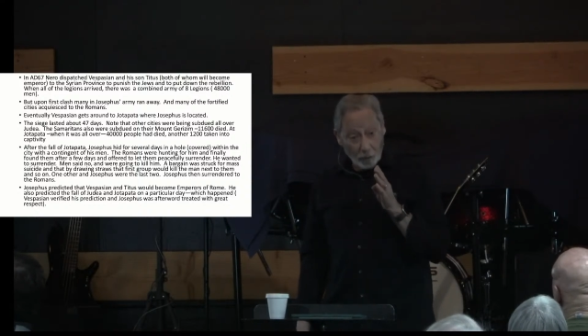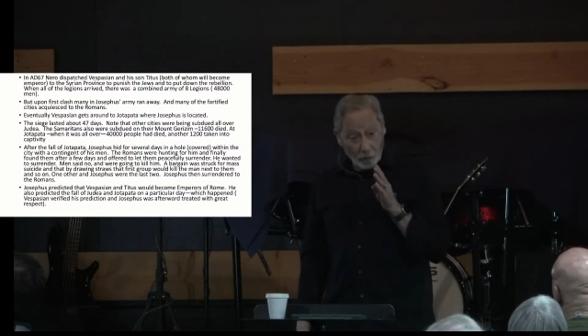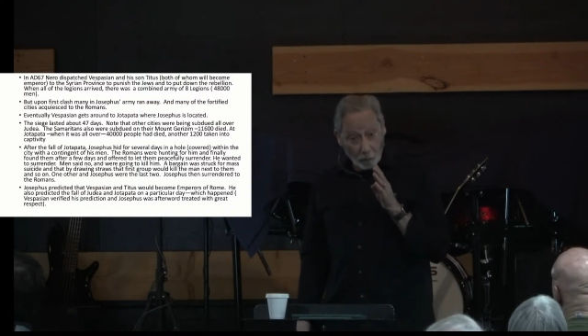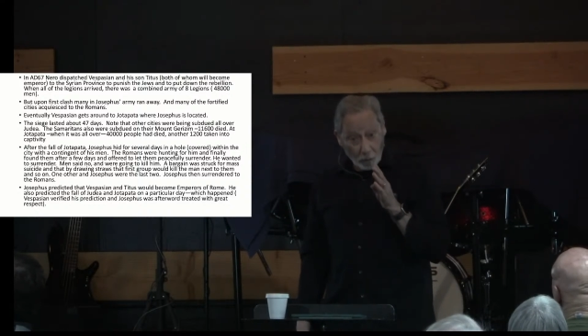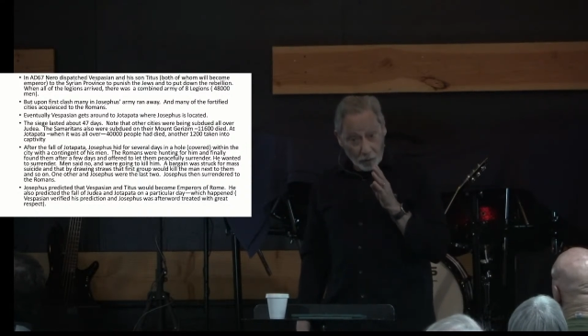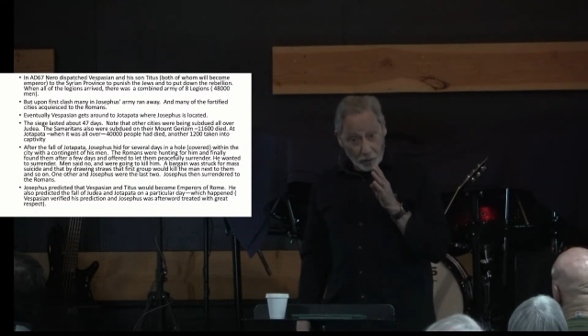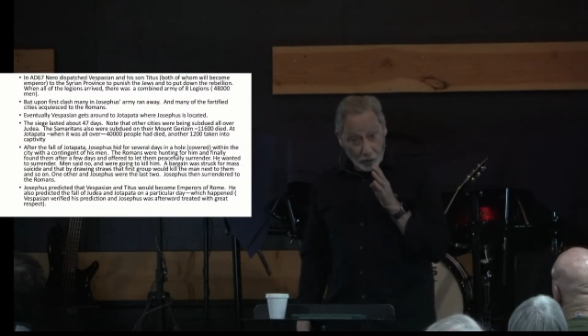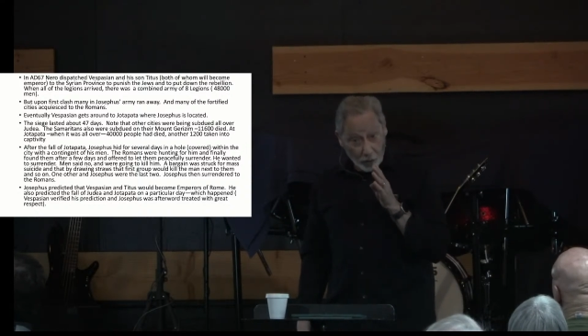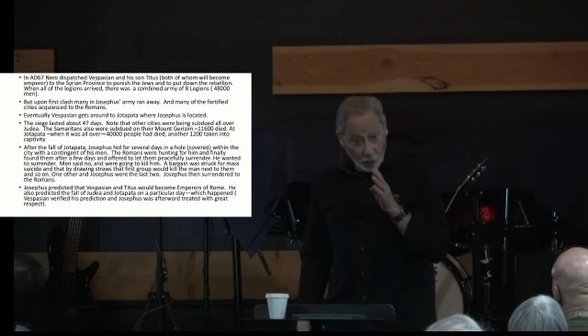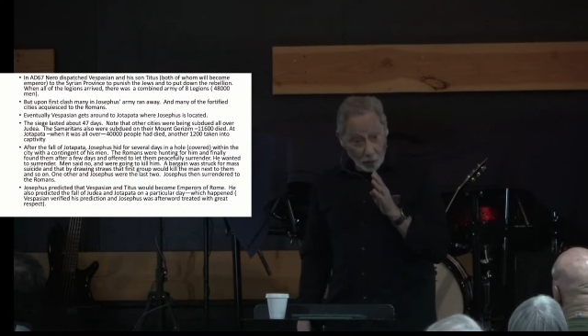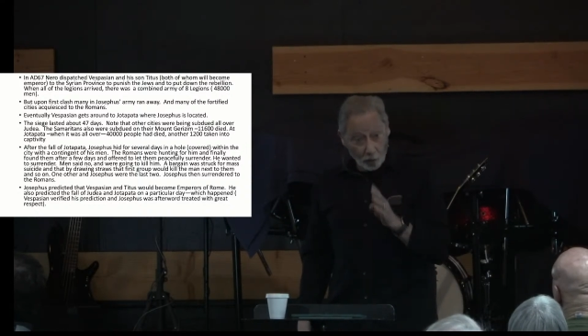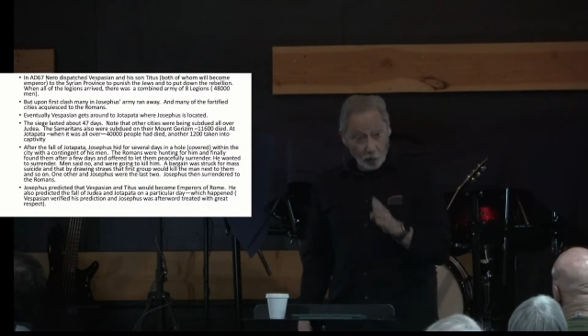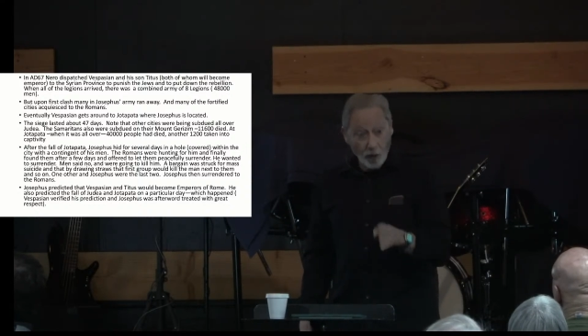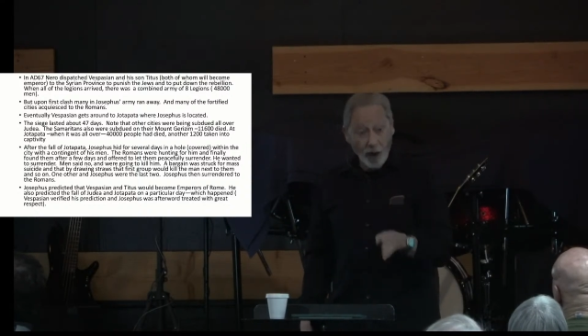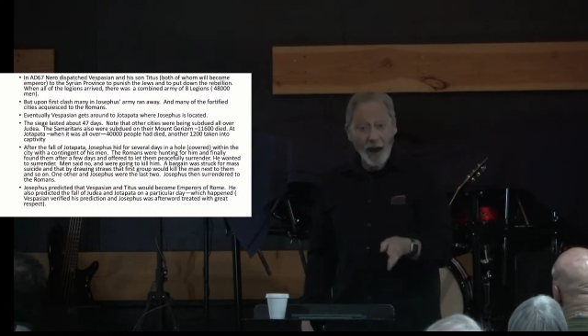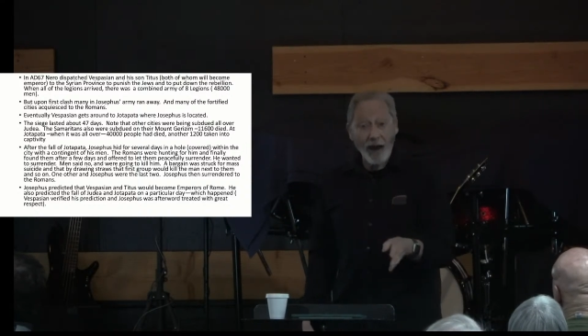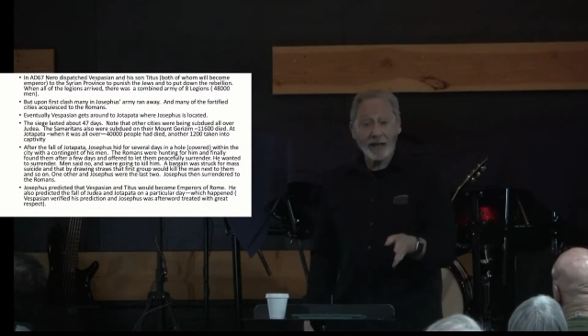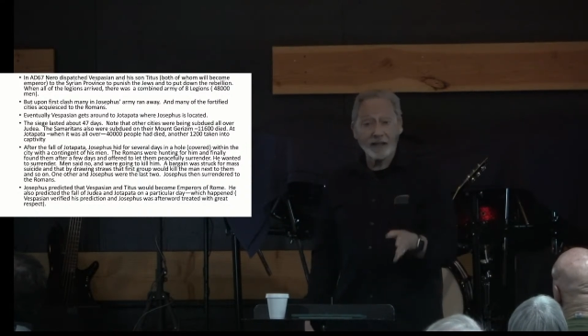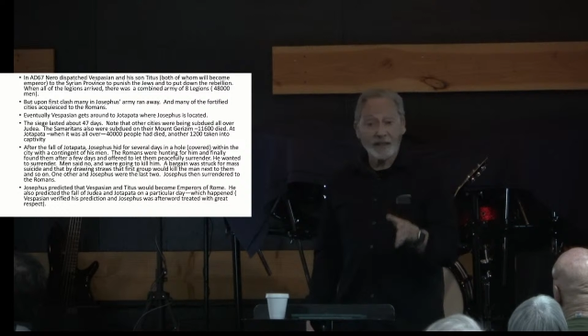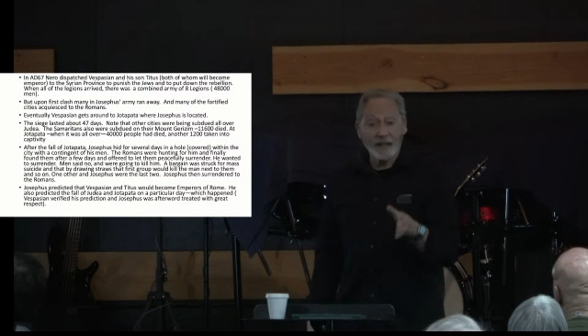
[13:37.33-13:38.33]
was
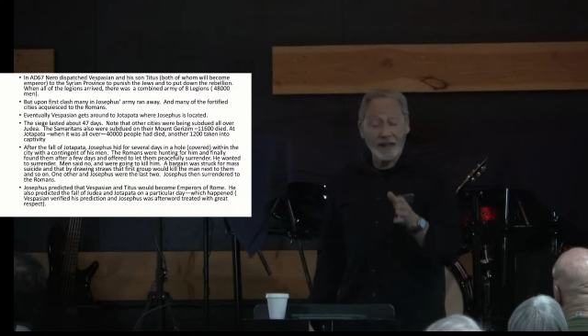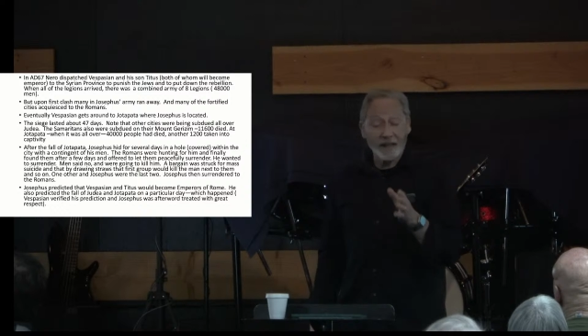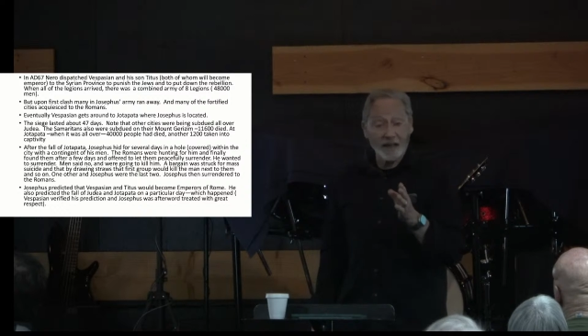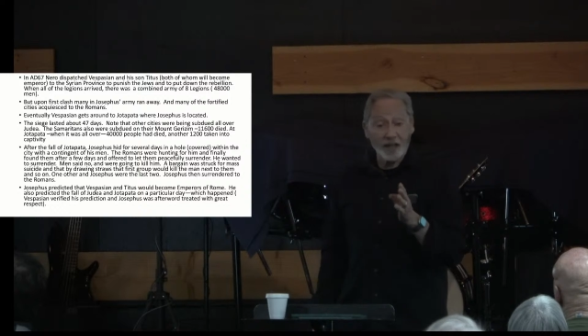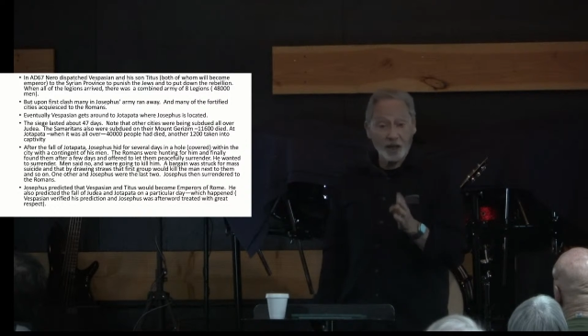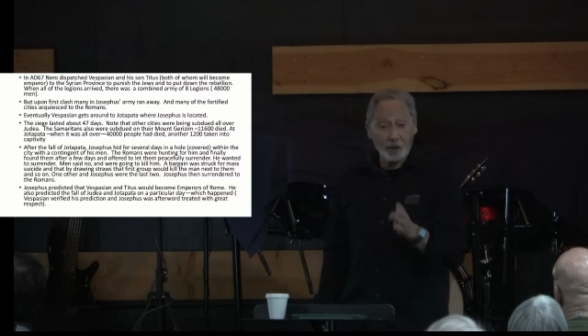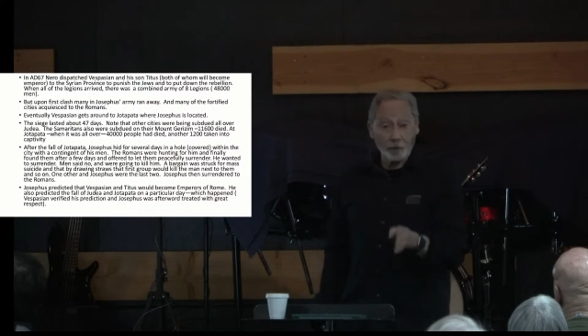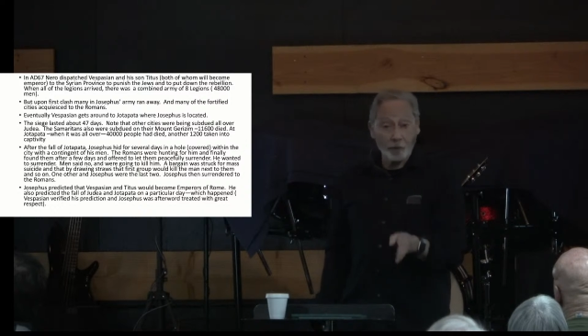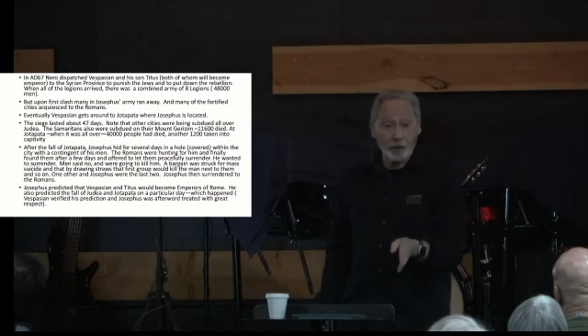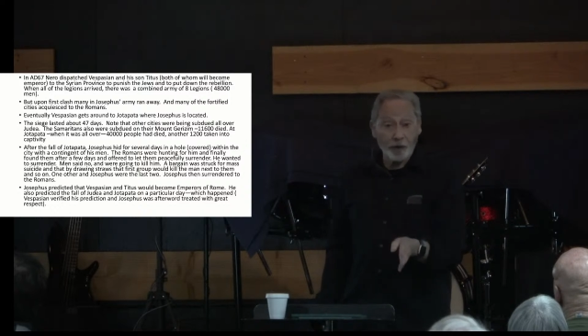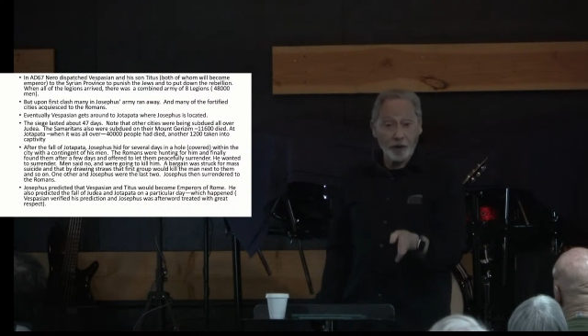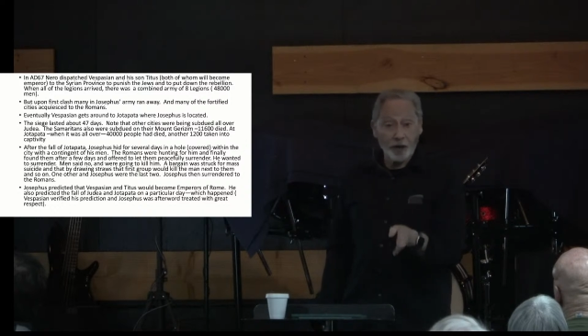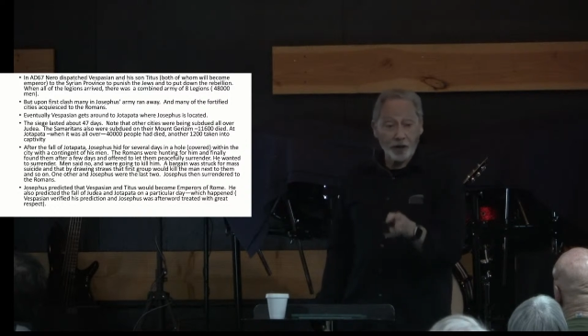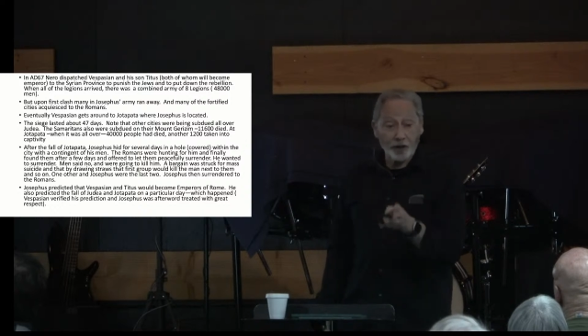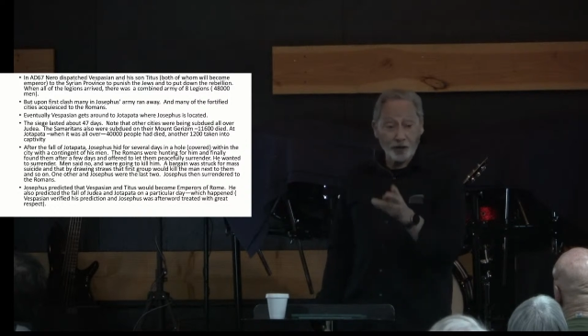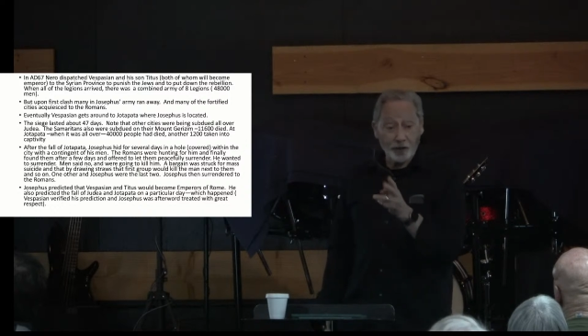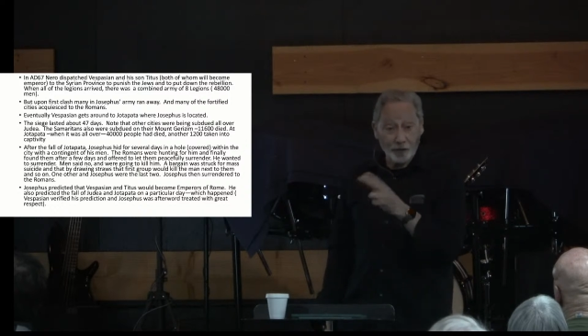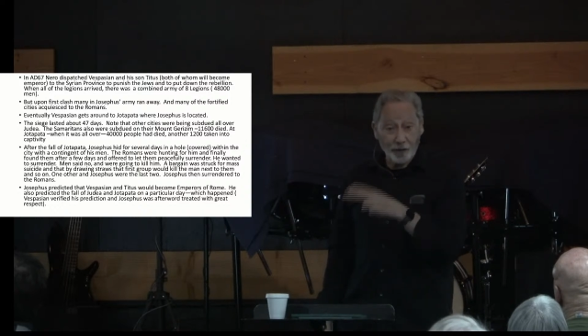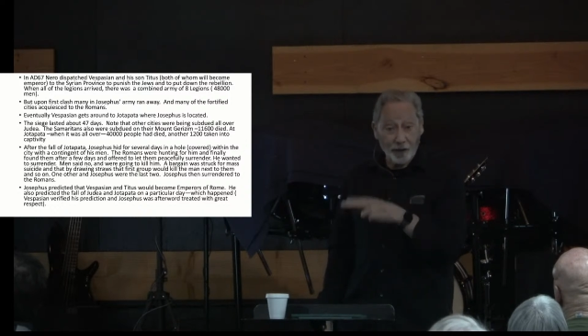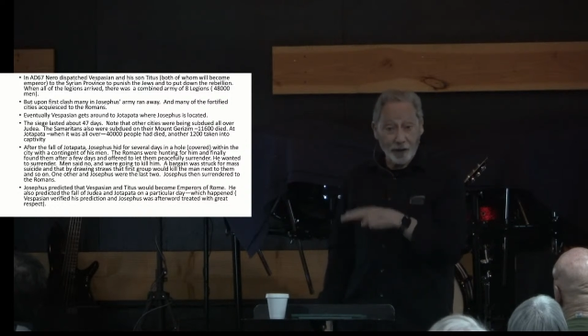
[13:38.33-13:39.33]
correct in his prediction